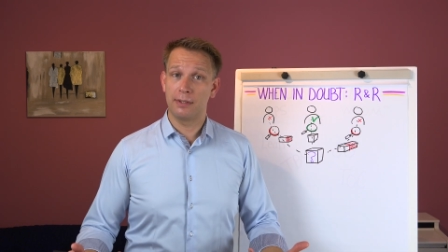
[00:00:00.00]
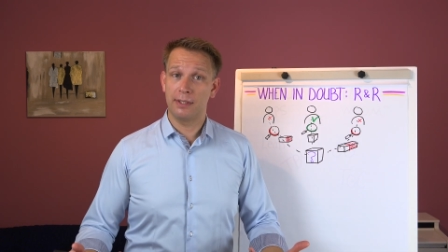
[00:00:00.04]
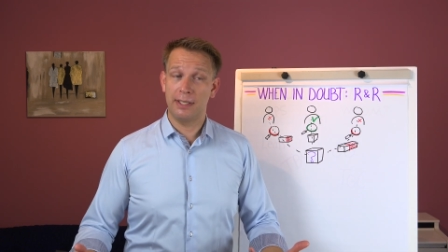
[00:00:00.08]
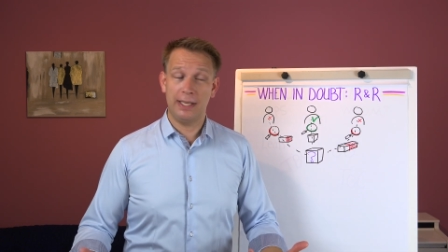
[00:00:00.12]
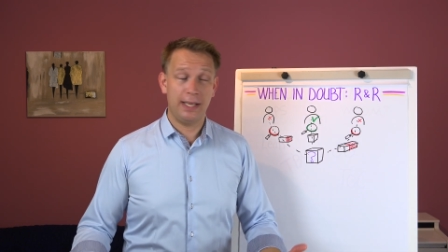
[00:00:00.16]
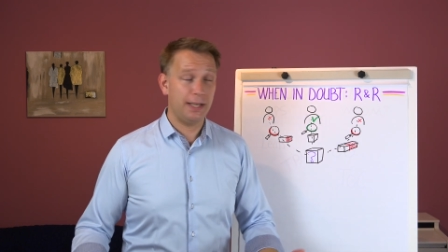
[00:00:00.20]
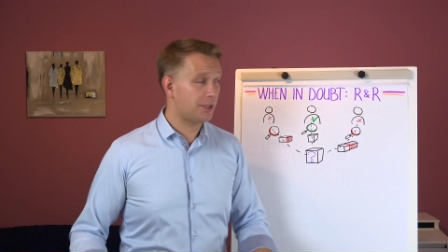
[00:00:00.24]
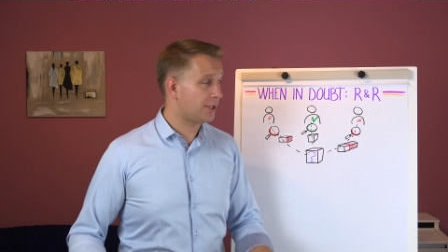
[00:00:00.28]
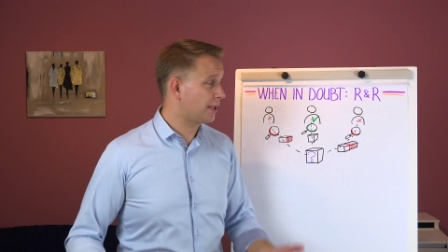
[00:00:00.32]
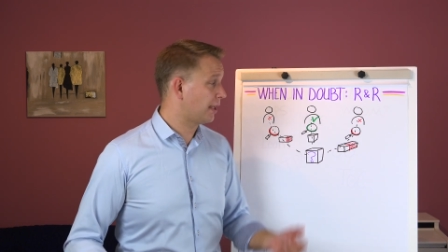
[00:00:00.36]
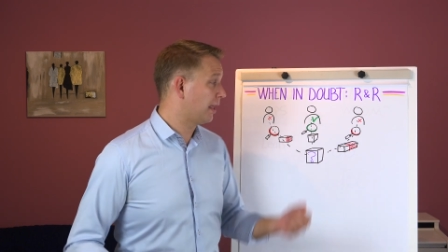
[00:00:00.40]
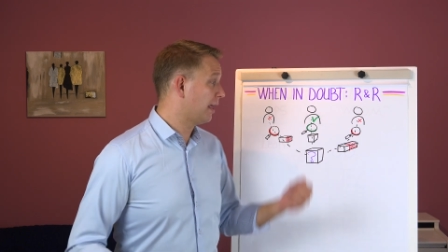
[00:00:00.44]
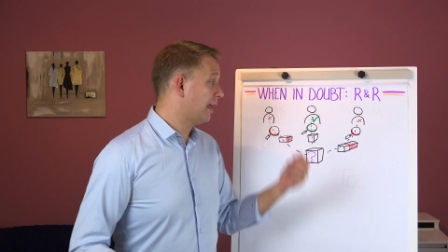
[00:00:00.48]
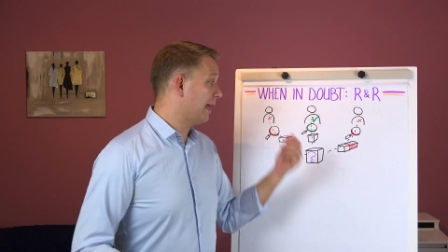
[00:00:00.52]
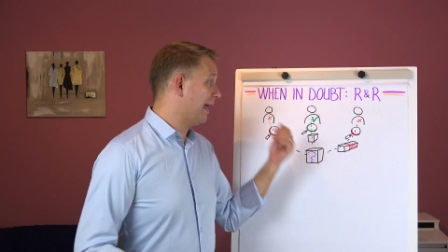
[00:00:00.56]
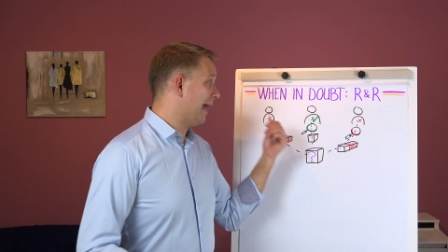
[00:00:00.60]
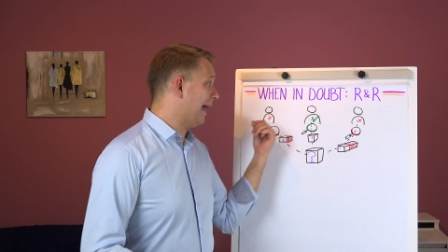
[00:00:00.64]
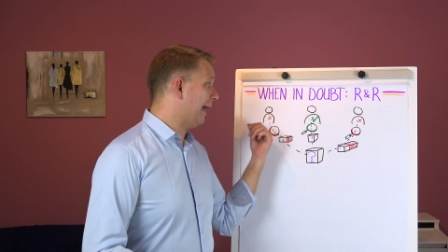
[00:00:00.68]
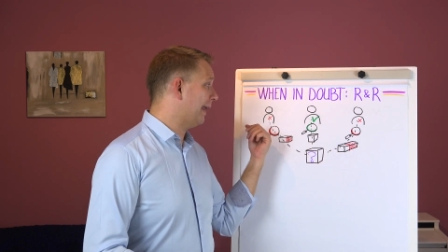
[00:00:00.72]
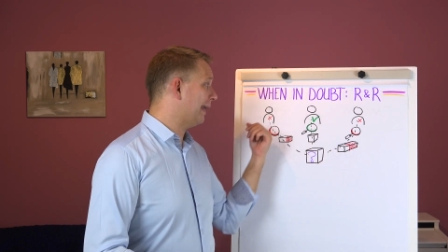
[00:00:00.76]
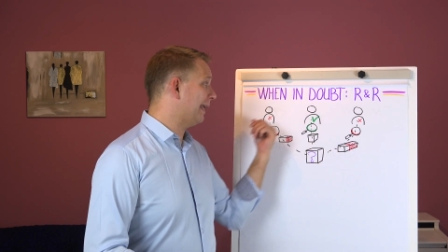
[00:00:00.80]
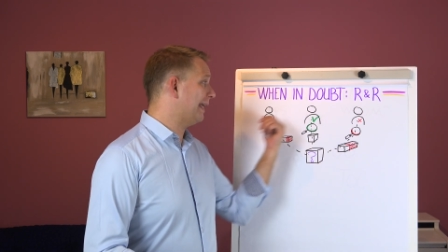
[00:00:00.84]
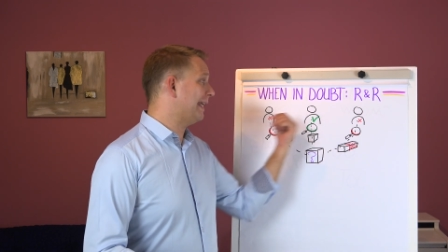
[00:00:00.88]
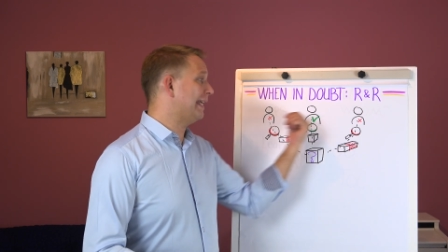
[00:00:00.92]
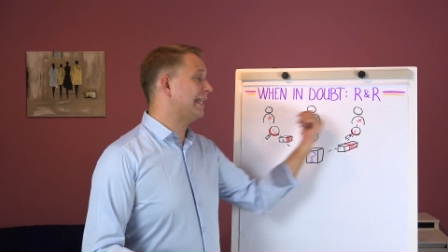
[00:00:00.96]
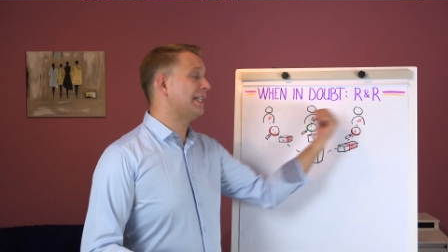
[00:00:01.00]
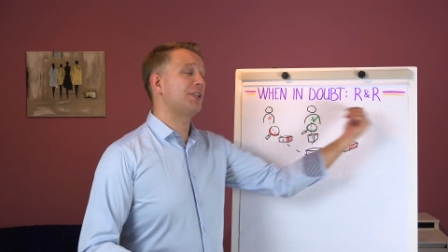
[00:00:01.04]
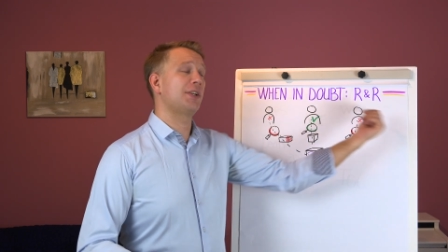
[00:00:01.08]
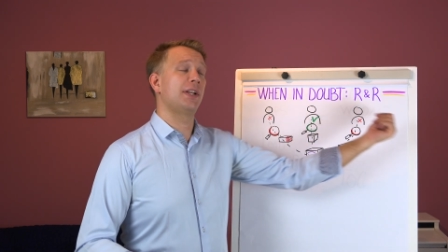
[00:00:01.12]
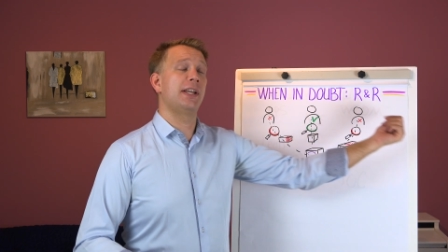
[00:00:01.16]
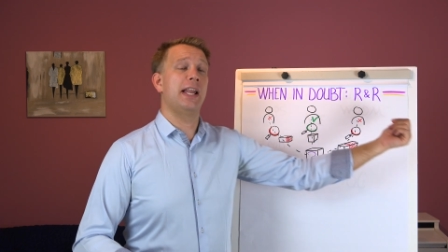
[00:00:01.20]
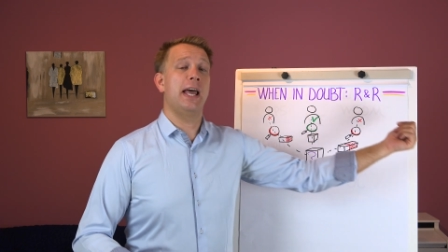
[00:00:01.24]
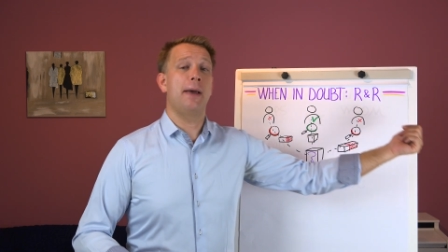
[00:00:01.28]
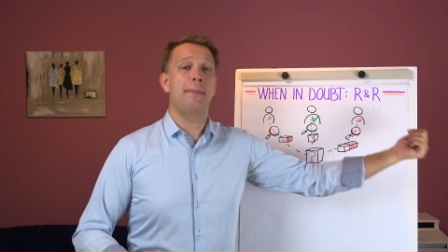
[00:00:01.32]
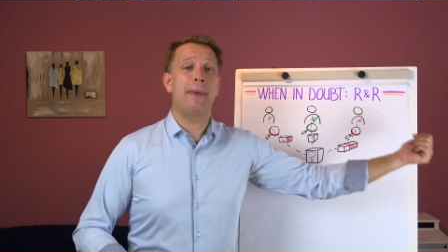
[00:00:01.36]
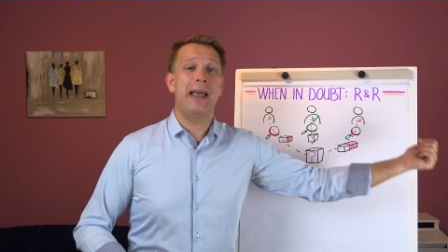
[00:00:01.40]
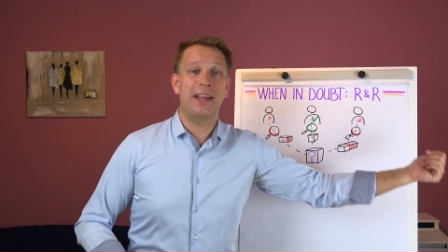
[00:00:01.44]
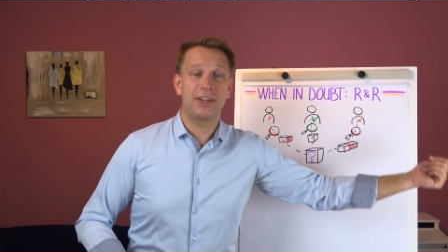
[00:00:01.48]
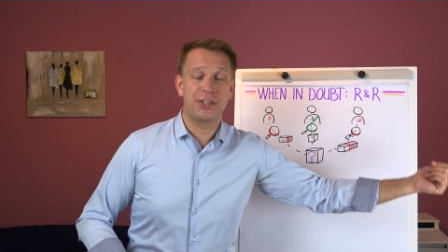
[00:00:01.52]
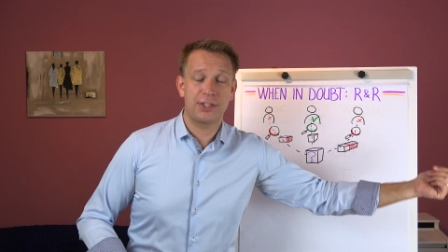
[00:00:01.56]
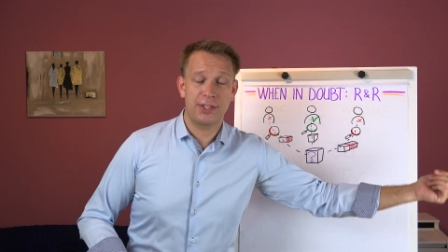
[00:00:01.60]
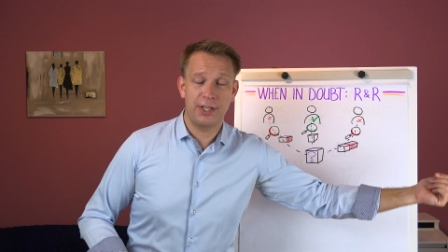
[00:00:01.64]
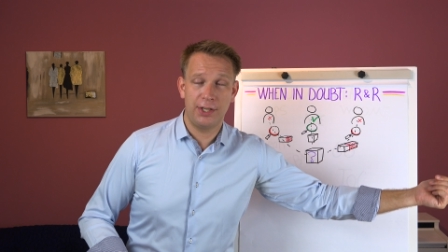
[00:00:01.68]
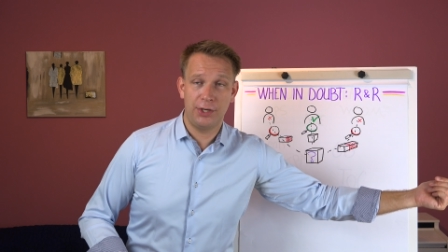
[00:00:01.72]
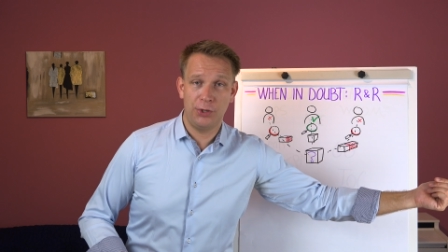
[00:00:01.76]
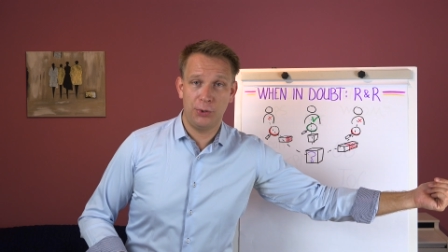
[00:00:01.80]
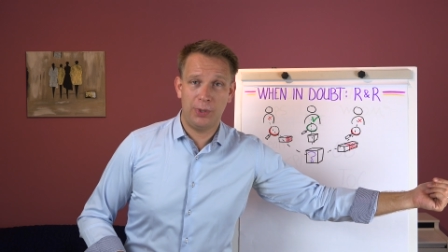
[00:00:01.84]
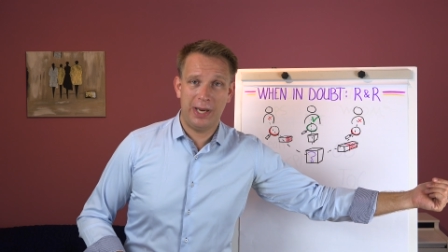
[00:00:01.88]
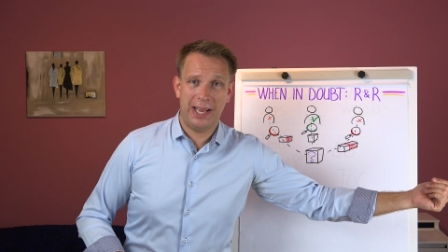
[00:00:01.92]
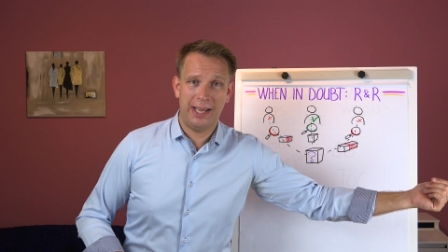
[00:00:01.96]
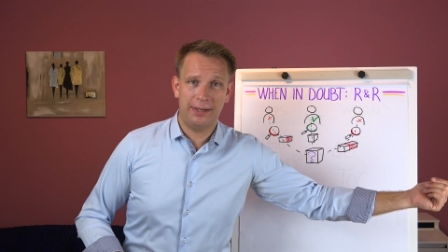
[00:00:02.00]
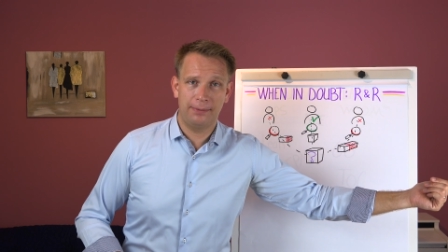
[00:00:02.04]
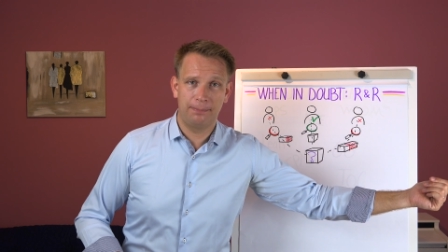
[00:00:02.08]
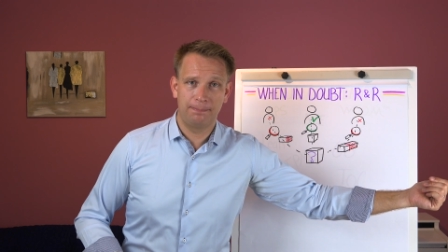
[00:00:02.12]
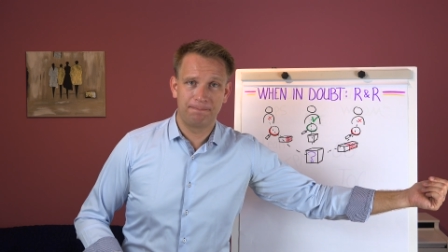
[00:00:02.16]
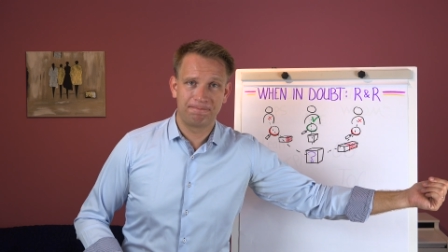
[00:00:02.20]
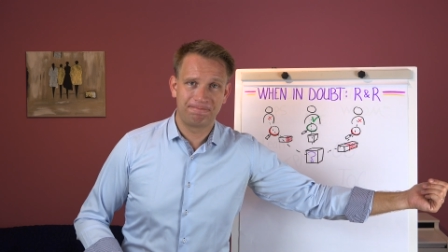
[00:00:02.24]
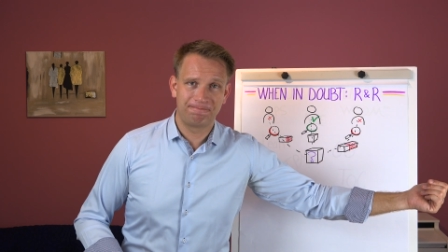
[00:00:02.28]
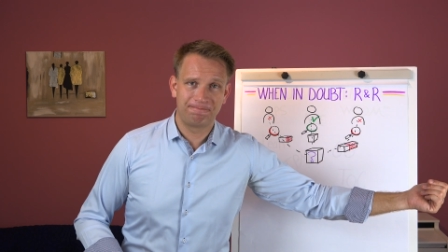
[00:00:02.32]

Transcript: test, and each of them has to do that.